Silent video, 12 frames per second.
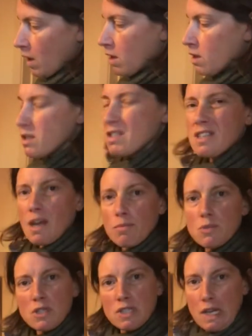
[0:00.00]
The
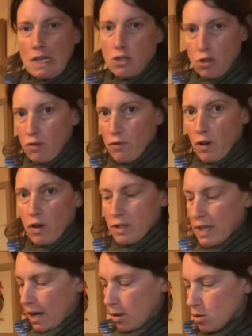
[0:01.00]
stems sit too far
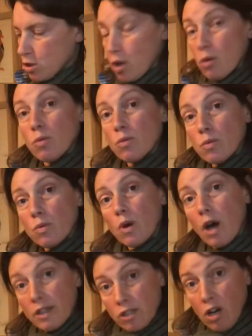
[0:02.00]
down, so
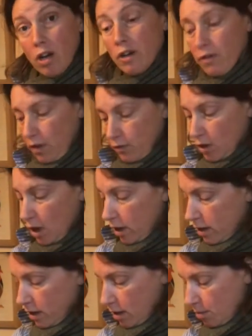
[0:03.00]
I've
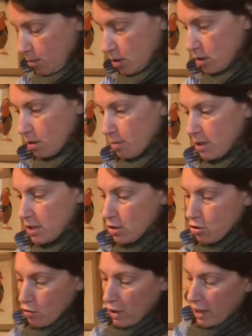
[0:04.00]
tied them using a piece of
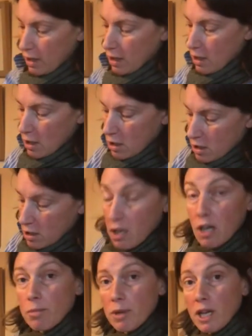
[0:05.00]
string just kind
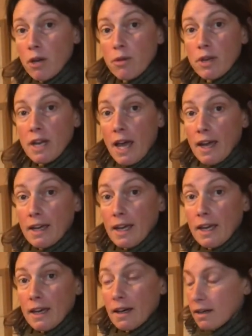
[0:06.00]
of below the neck
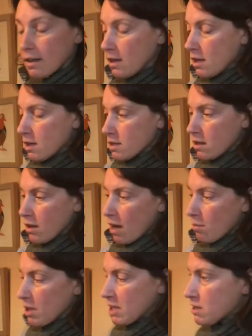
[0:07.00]
here, so that
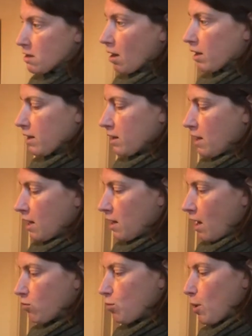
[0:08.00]
means that I can then
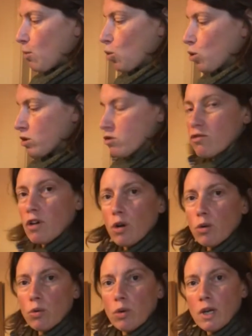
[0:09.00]
have a bit more
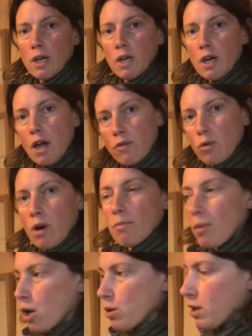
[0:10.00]
control over where I'm
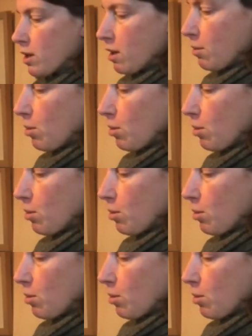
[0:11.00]
poking them